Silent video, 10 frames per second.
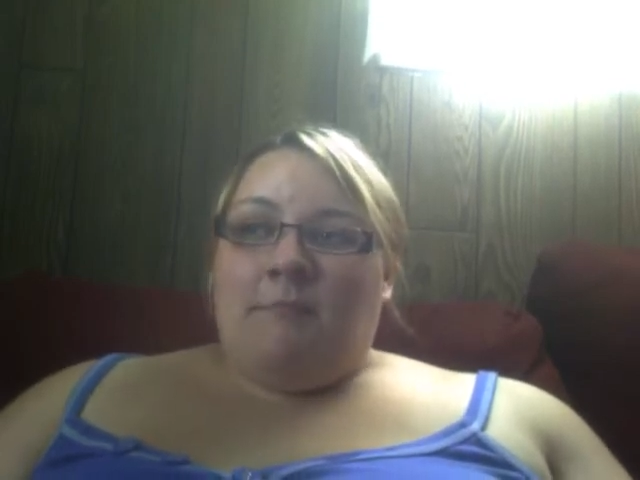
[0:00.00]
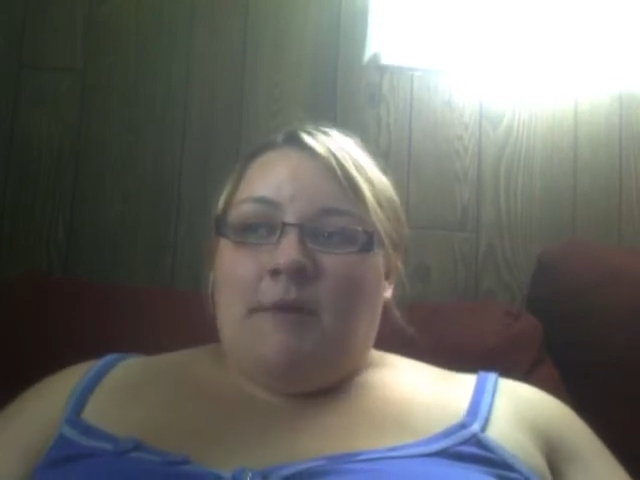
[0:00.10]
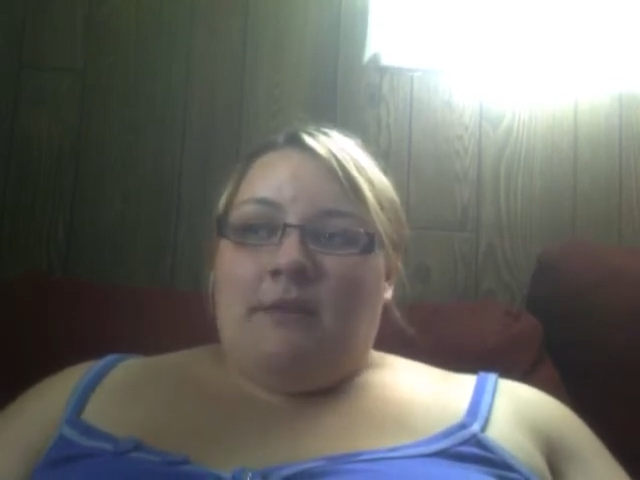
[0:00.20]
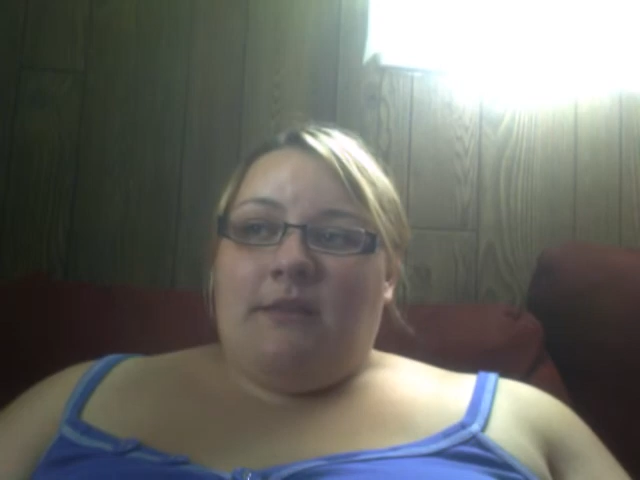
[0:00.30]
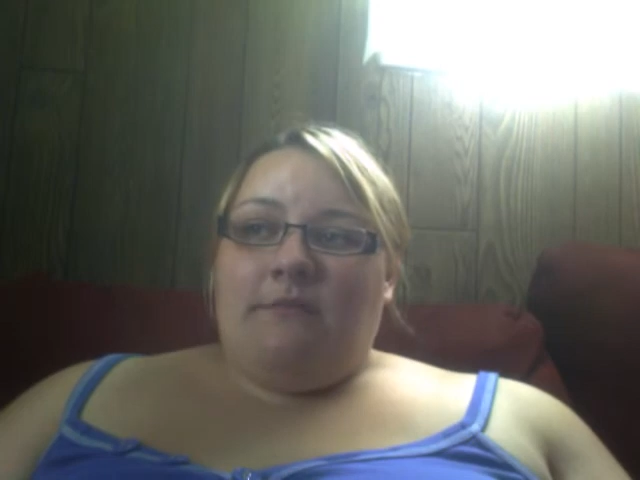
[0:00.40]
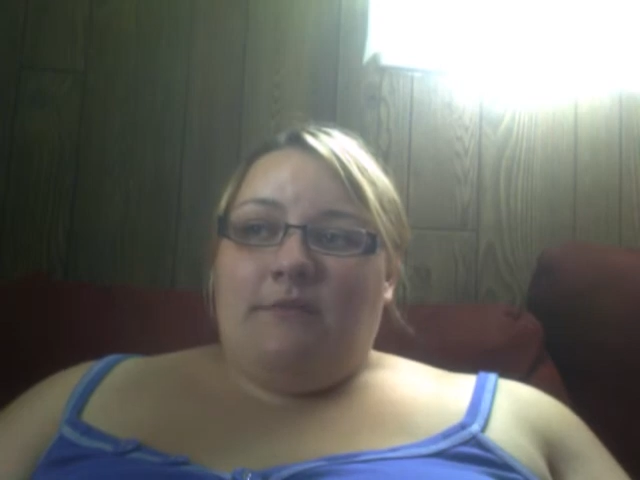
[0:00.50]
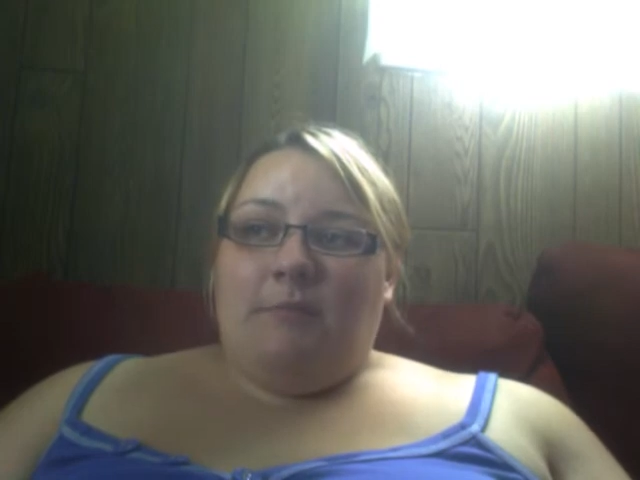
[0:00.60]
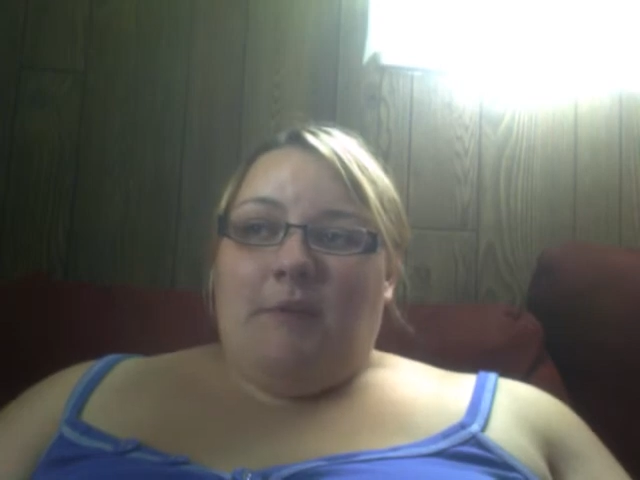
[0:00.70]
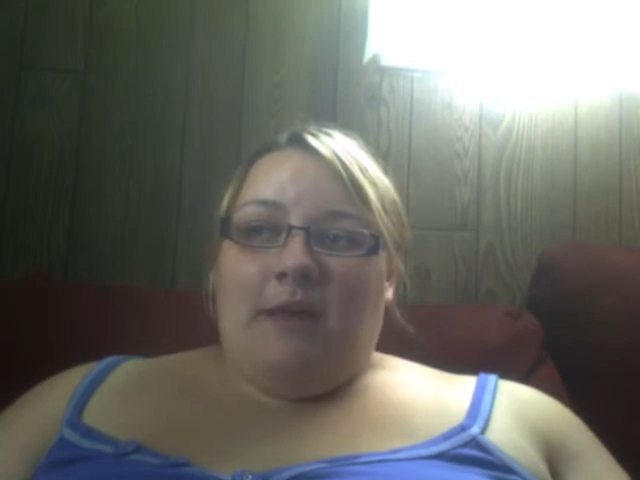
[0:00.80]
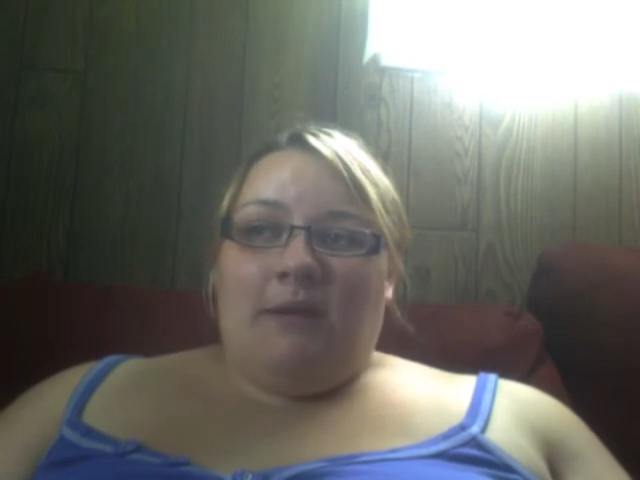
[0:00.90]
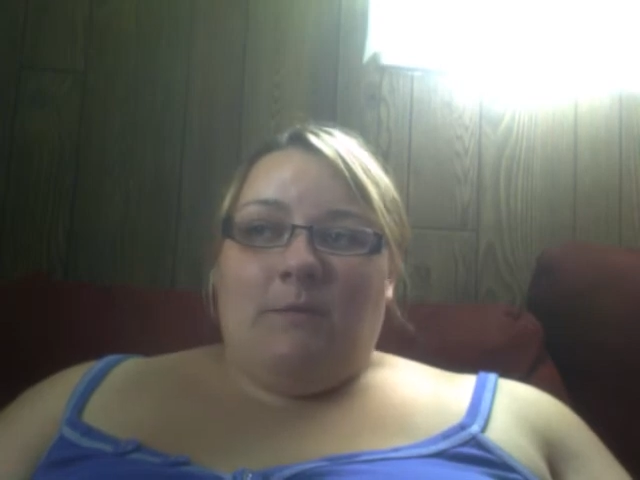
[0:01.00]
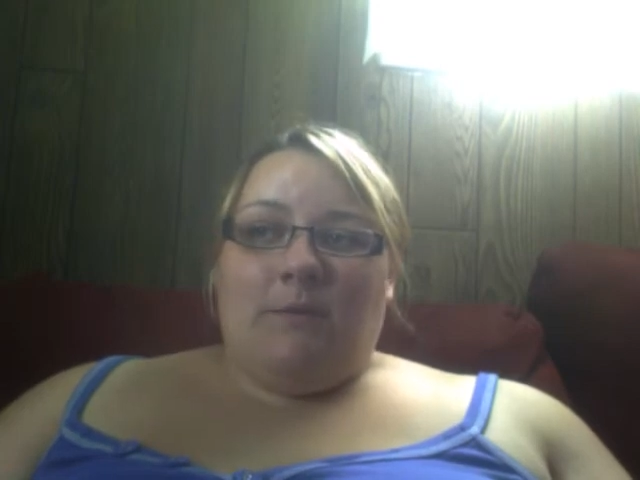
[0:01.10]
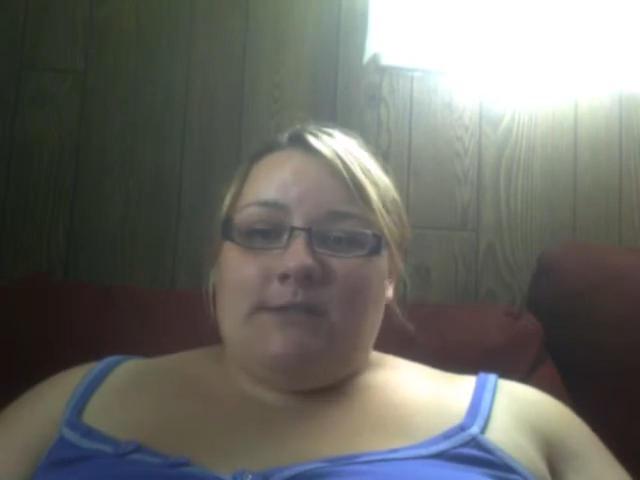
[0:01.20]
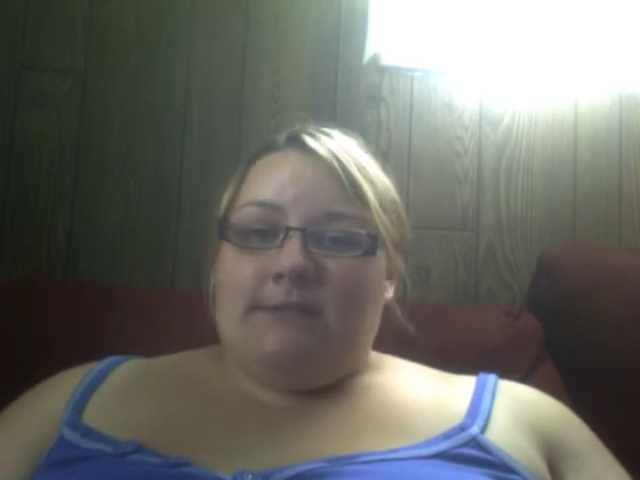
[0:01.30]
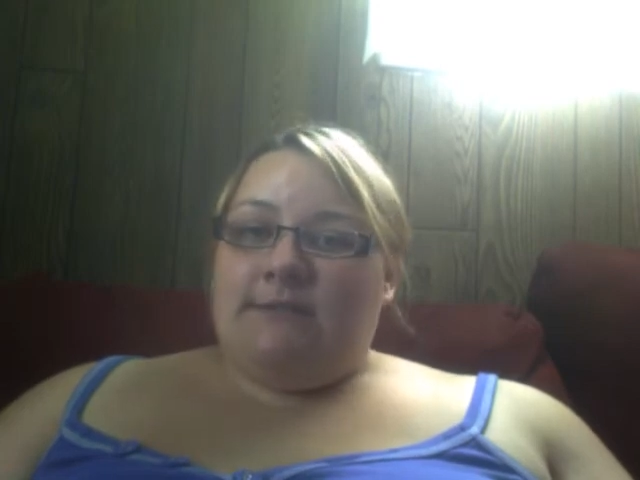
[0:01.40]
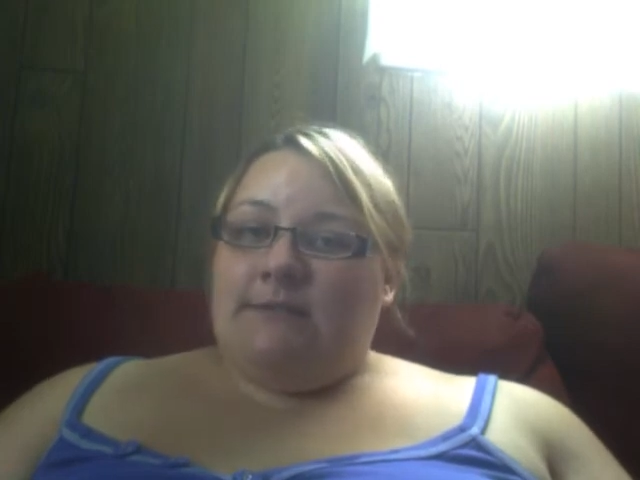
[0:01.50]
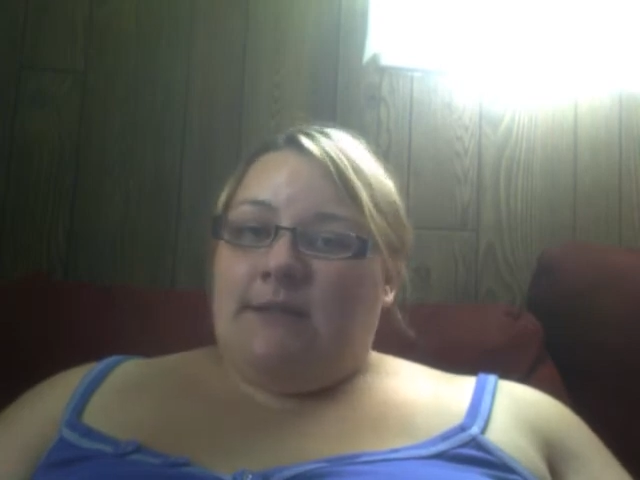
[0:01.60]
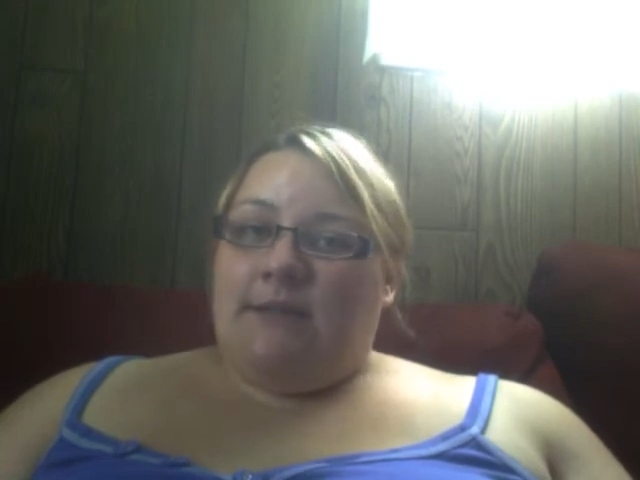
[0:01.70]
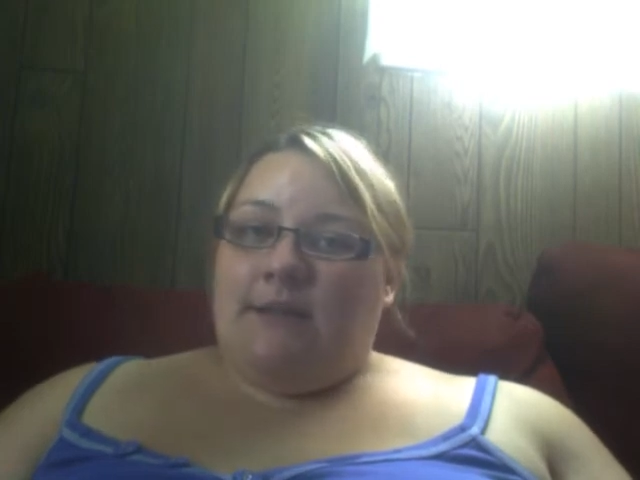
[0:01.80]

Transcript: my level of pain wasn't